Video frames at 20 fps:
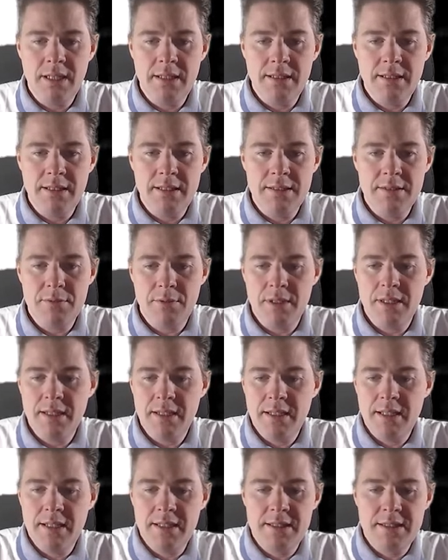this one
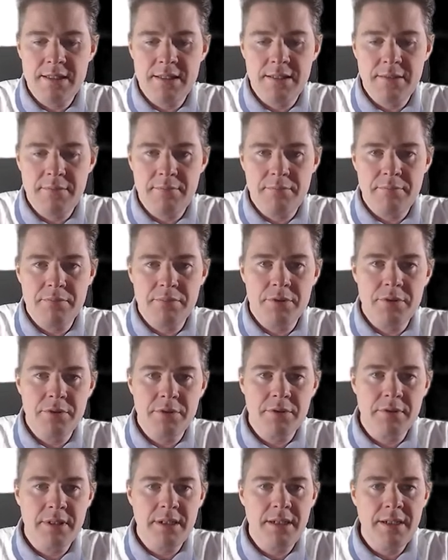is
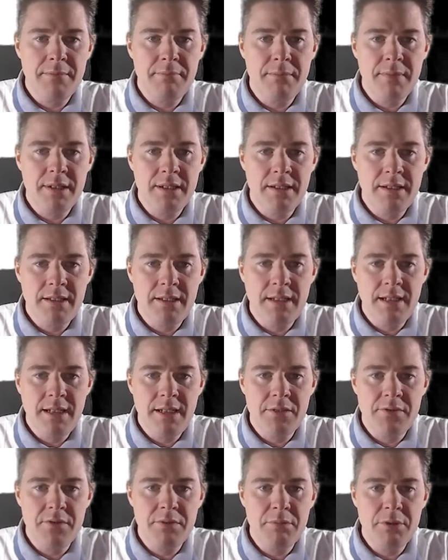program
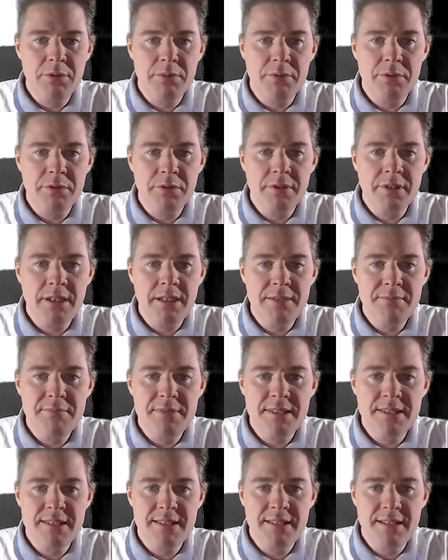add remove
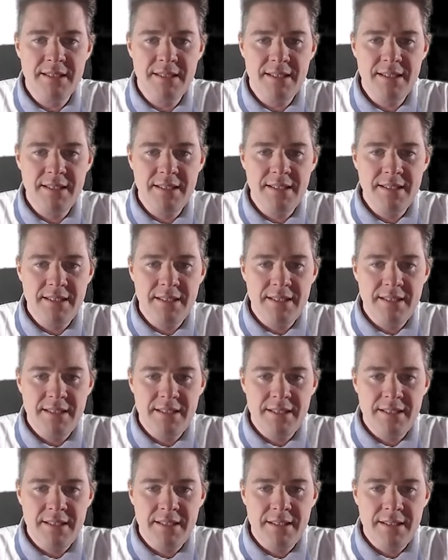programs
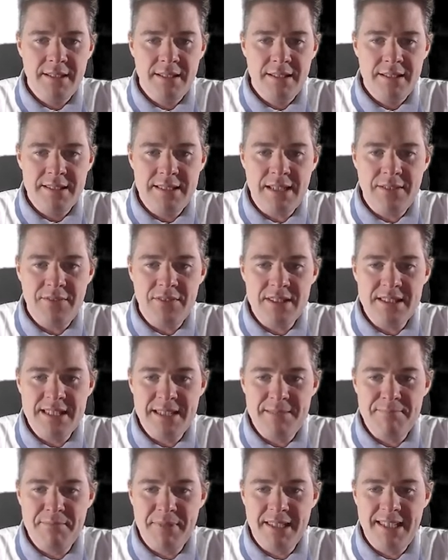
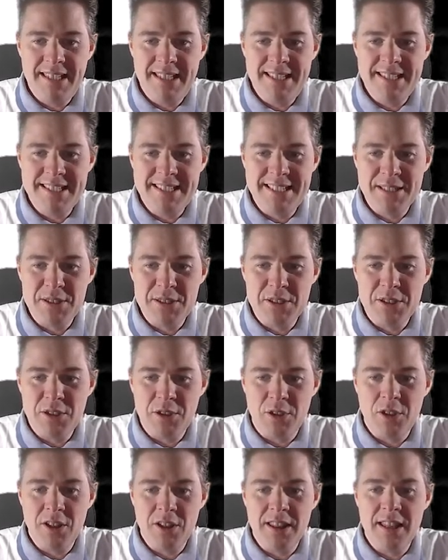7-zip is
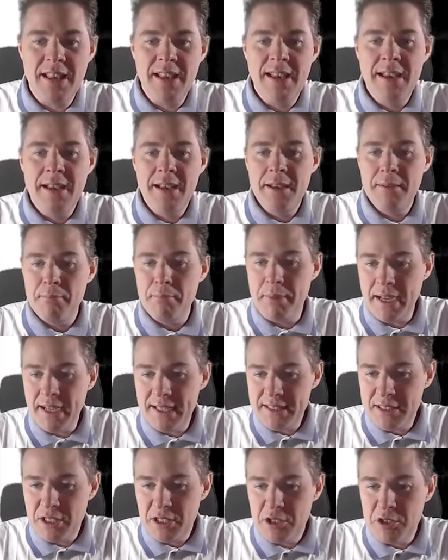installed
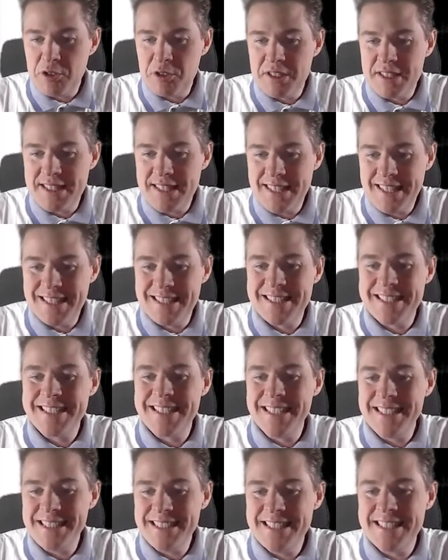but you see it
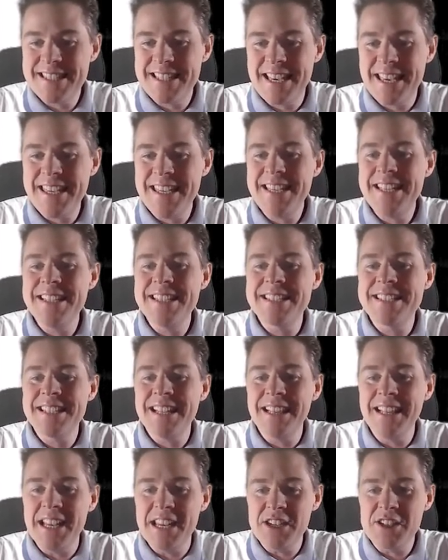still say
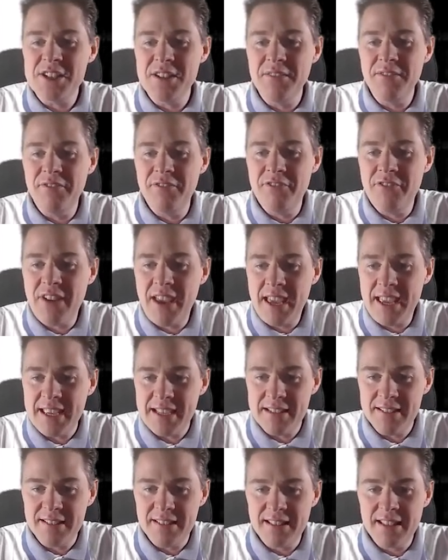installation
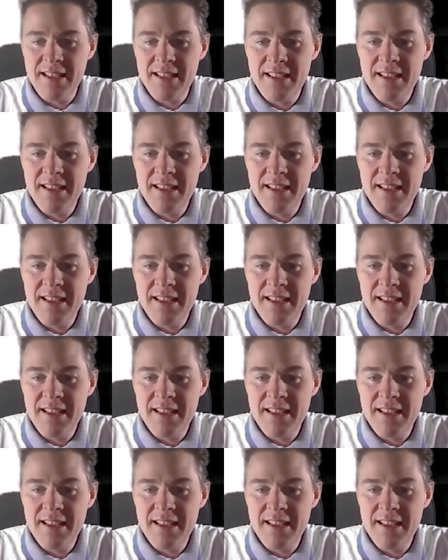failed